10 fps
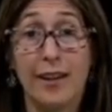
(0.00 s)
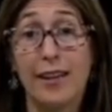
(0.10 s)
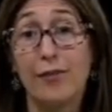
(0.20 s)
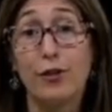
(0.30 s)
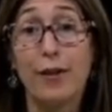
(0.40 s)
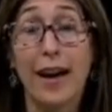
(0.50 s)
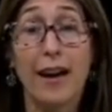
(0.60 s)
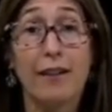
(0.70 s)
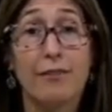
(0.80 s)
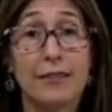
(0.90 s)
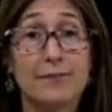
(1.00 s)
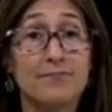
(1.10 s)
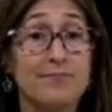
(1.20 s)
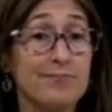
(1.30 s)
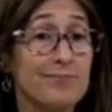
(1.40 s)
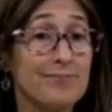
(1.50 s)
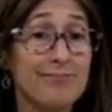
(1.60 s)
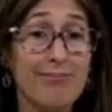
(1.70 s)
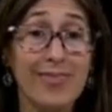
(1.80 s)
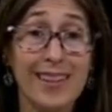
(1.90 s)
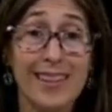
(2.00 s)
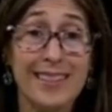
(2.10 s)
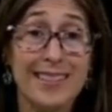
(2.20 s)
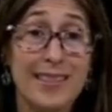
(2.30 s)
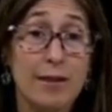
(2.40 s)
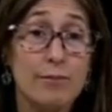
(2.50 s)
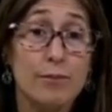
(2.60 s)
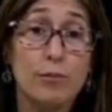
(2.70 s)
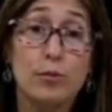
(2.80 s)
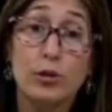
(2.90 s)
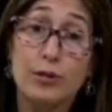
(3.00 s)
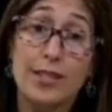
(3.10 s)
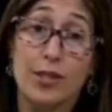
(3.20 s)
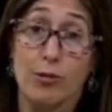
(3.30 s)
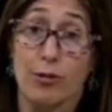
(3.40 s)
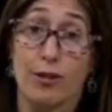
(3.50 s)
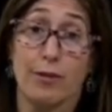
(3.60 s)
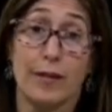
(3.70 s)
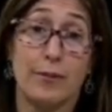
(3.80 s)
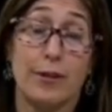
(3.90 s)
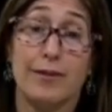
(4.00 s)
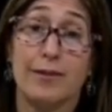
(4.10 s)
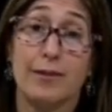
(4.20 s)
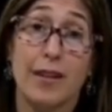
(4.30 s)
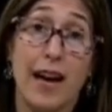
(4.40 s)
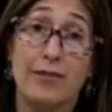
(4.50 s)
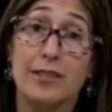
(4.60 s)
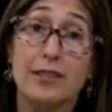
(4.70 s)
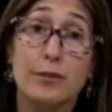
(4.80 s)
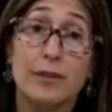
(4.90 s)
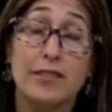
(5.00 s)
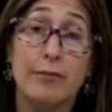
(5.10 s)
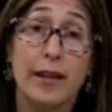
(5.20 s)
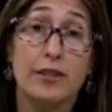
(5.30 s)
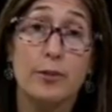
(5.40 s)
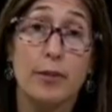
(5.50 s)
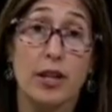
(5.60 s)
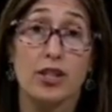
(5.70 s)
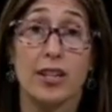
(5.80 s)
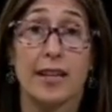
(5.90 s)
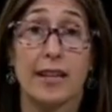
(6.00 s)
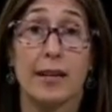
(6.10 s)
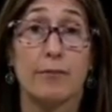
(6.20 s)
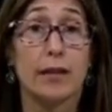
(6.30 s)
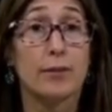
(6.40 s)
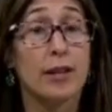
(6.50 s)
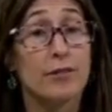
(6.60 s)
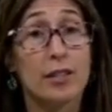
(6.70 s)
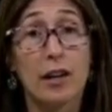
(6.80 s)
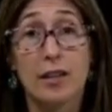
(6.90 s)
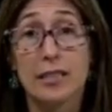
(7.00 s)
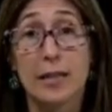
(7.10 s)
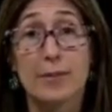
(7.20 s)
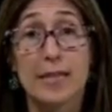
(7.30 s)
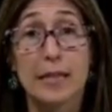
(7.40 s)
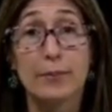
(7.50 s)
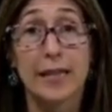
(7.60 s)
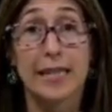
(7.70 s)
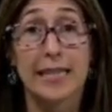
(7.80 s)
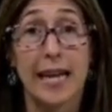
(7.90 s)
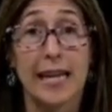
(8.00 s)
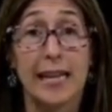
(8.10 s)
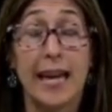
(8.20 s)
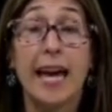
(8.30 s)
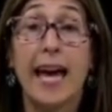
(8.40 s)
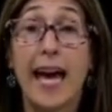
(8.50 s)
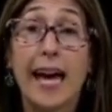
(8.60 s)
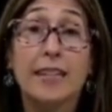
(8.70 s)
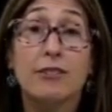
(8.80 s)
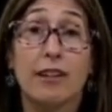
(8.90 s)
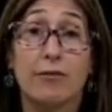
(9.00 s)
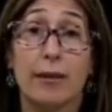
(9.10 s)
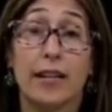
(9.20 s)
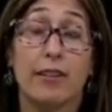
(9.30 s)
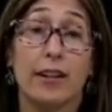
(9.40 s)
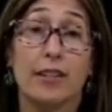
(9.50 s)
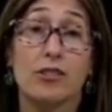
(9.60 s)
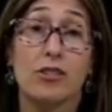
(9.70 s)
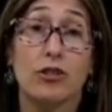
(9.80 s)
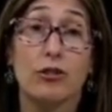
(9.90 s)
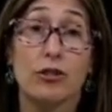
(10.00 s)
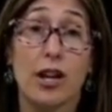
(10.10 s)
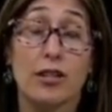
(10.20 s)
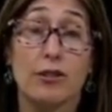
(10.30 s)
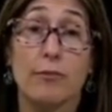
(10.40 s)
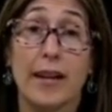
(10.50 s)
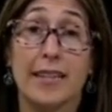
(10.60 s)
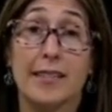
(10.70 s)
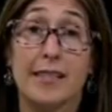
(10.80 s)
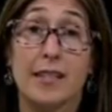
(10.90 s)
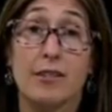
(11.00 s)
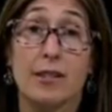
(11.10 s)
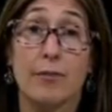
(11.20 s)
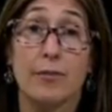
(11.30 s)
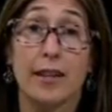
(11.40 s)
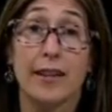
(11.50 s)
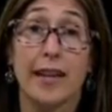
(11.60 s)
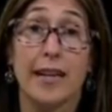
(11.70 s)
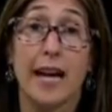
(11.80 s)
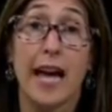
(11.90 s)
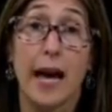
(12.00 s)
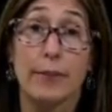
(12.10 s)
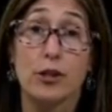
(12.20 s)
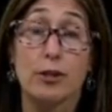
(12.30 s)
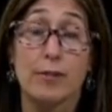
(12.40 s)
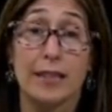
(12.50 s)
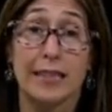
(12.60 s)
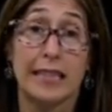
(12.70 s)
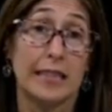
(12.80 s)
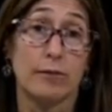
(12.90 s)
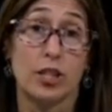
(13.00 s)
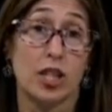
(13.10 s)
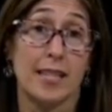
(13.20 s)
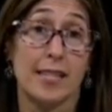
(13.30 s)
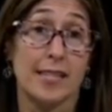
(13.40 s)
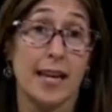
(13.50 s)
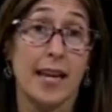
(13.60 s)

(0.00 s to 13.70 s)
If you have some mood disorder, maybe you have a little bit of mild depression and maybe you're having a hard time sleeping at night and you have migraines, your doctor might consider something like amitriptyline, which is